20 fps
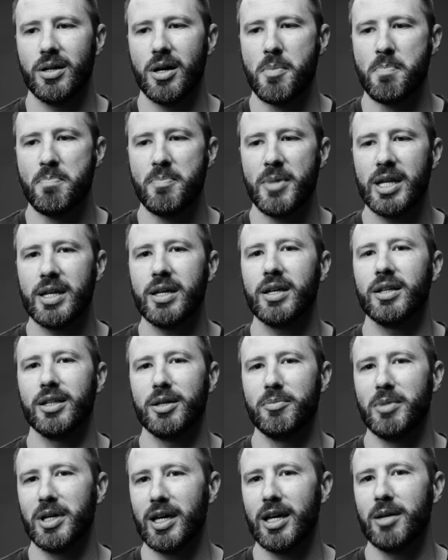
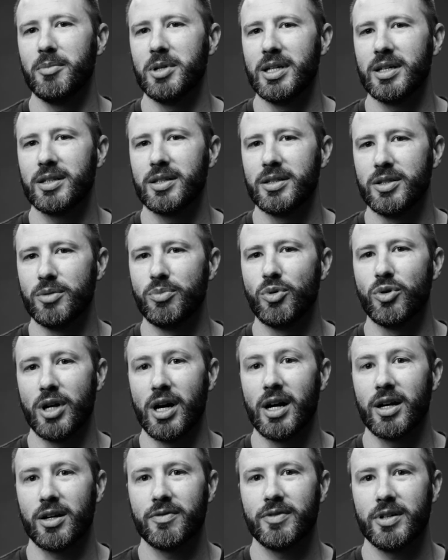immediately became addicted to
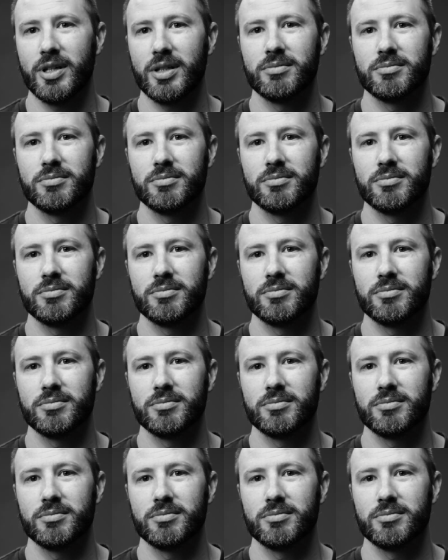pornography.